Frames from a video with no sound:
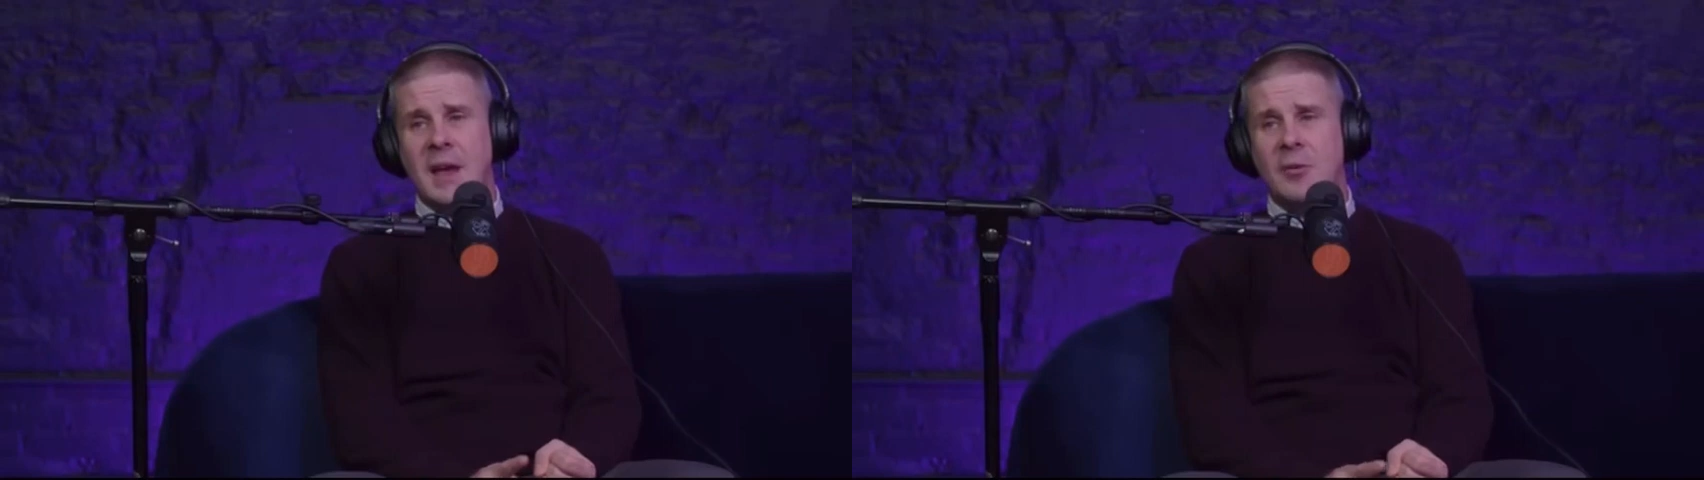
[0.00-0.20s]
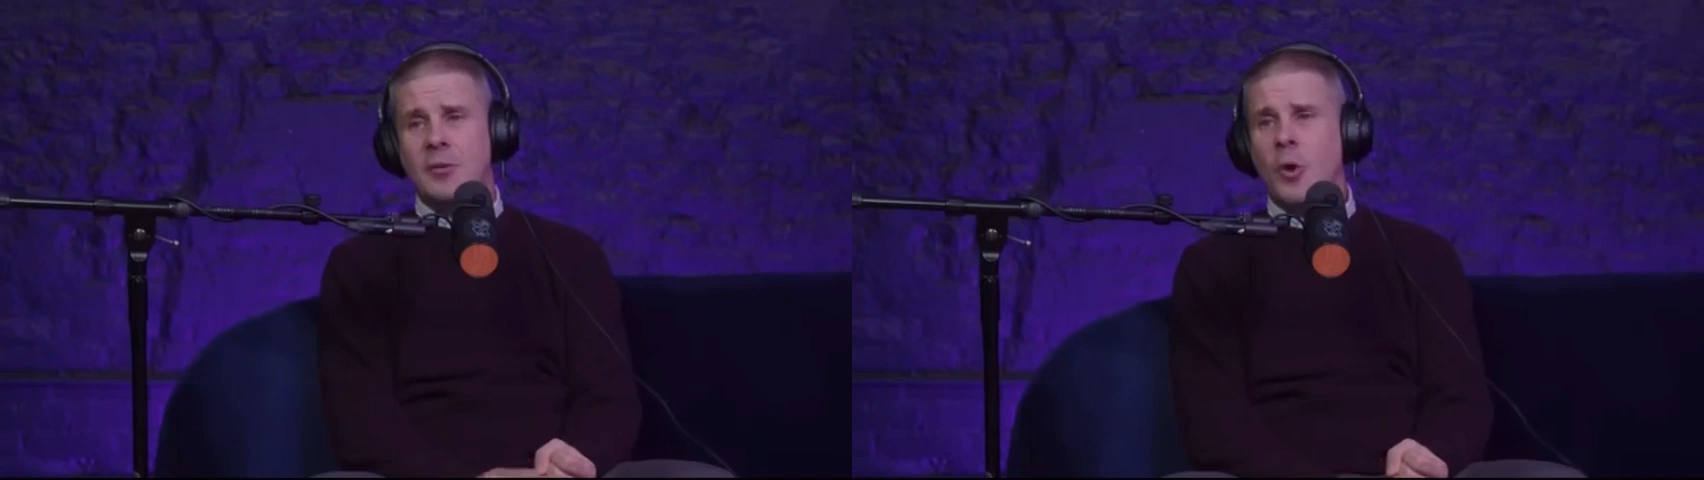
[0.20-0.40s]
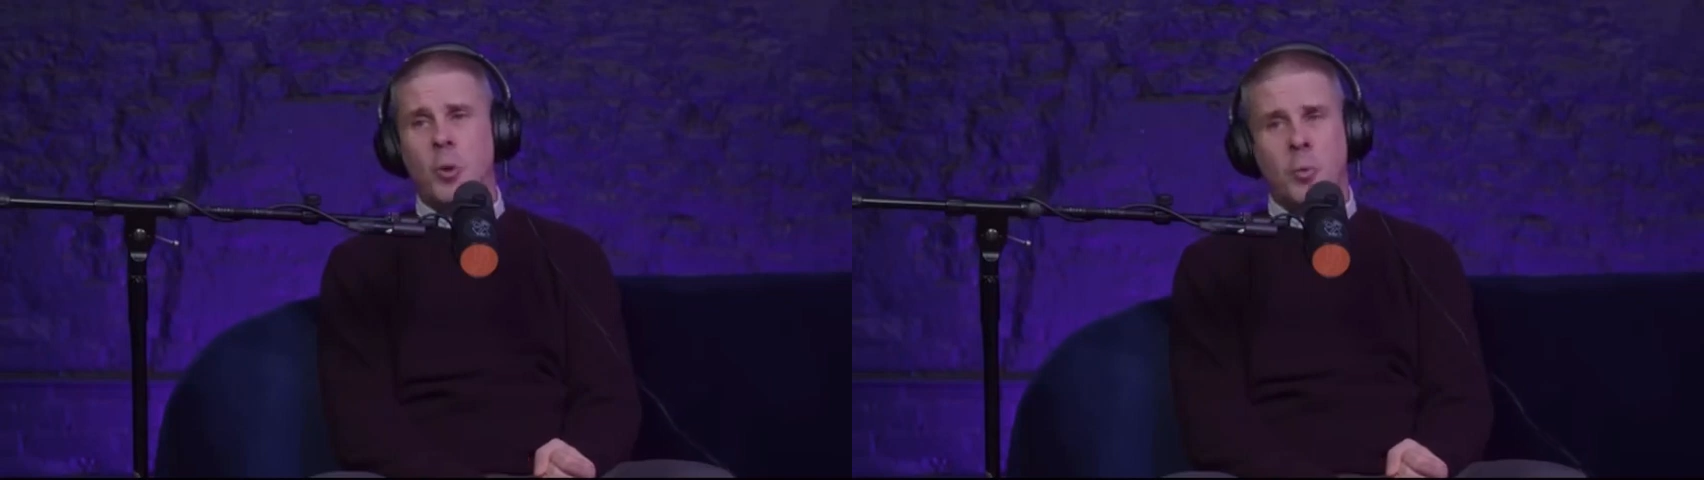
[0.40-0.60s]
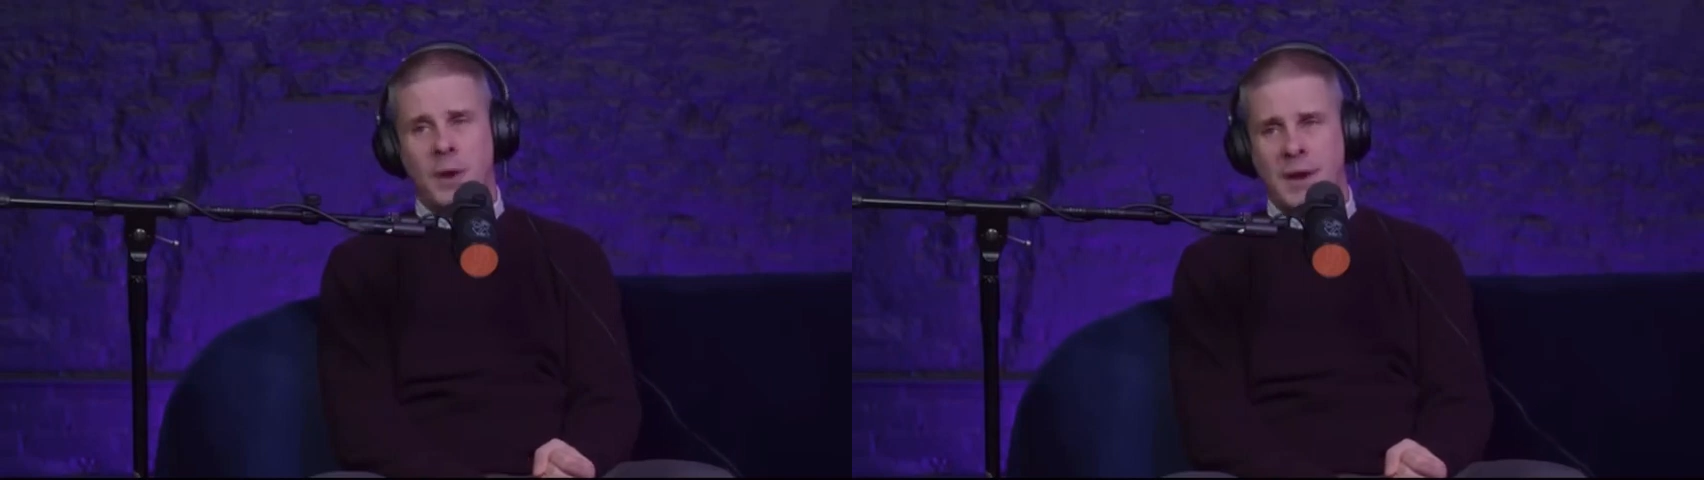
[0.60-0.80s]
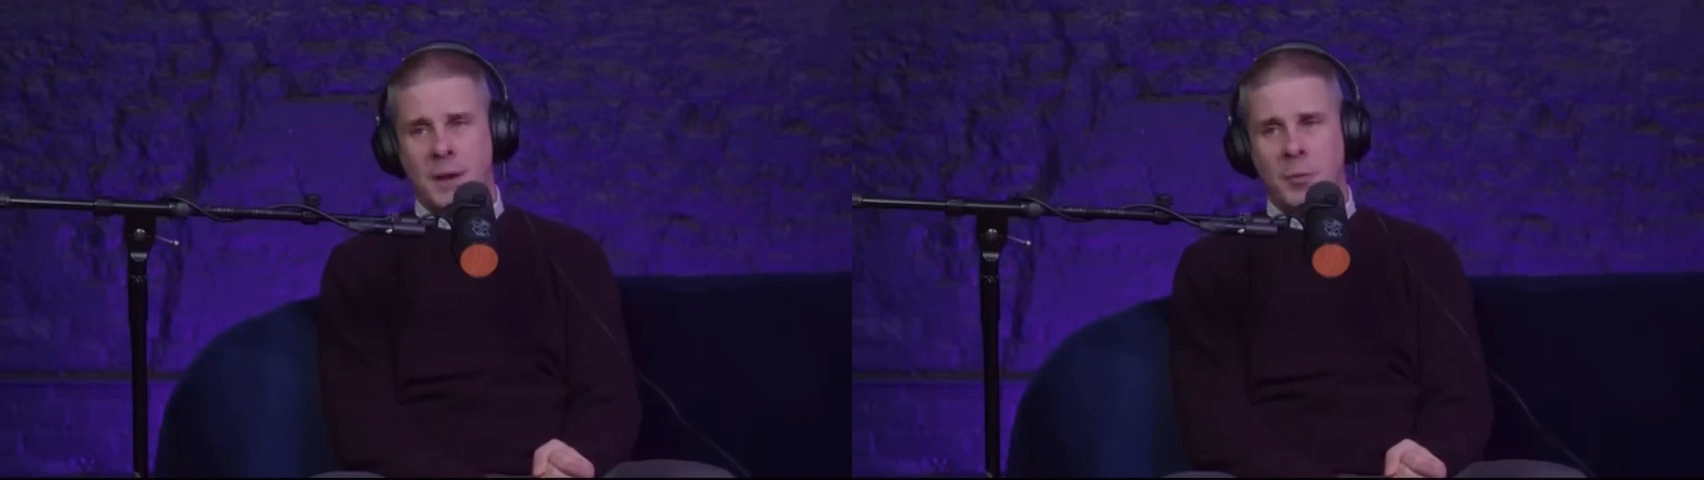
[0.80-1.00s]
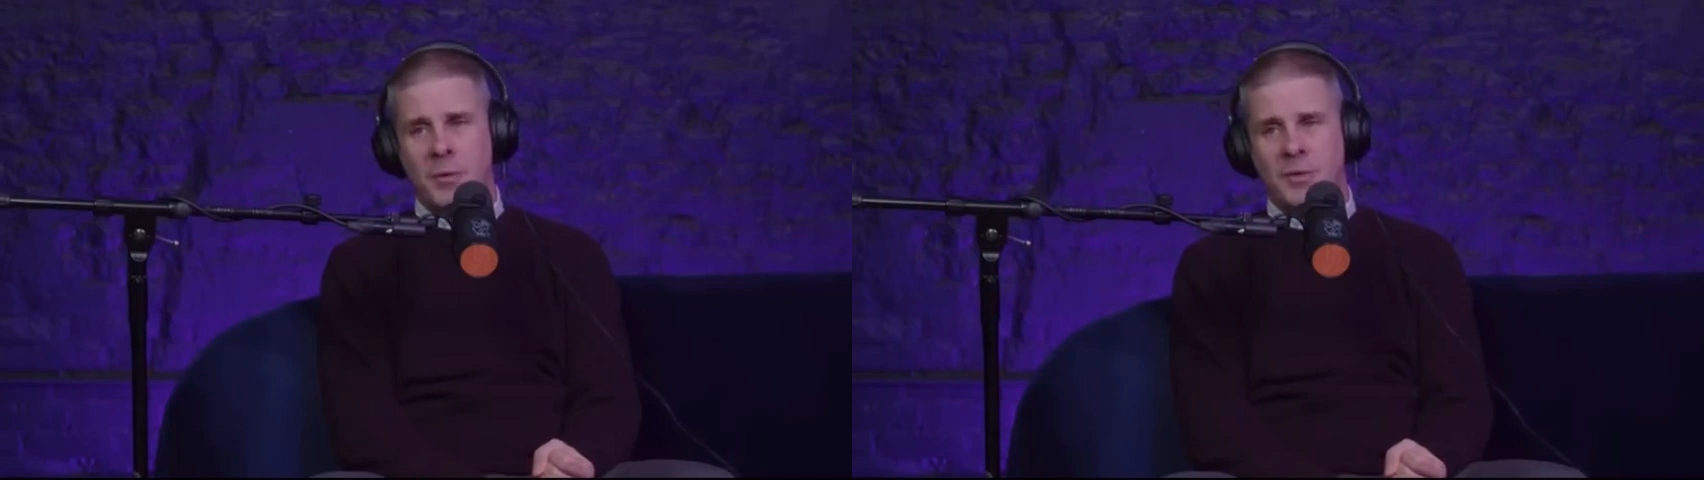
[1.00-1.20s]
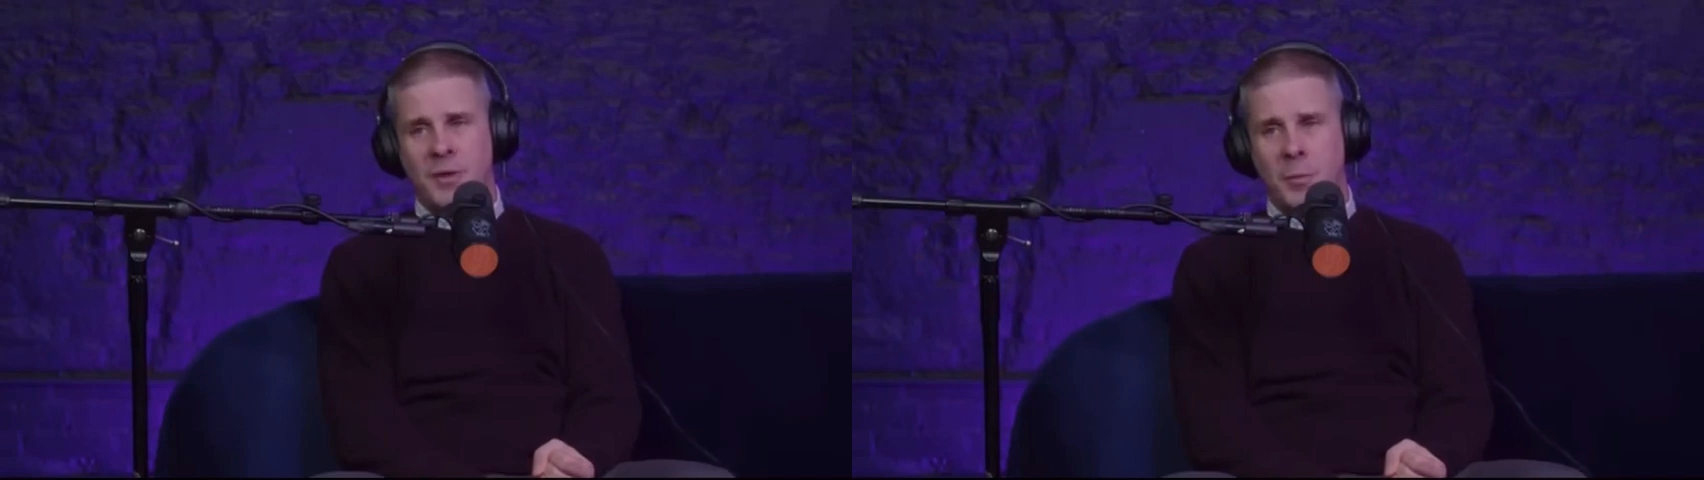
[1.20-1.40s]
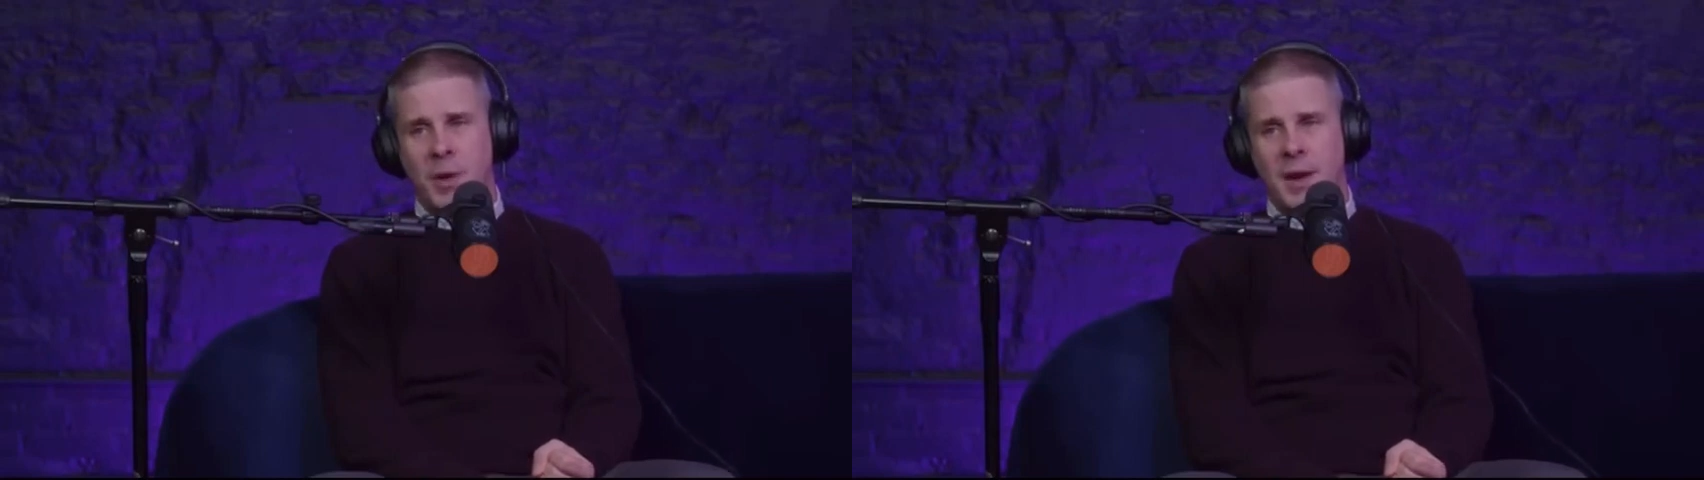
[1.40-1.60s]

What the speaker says: don't work anymore in the same way.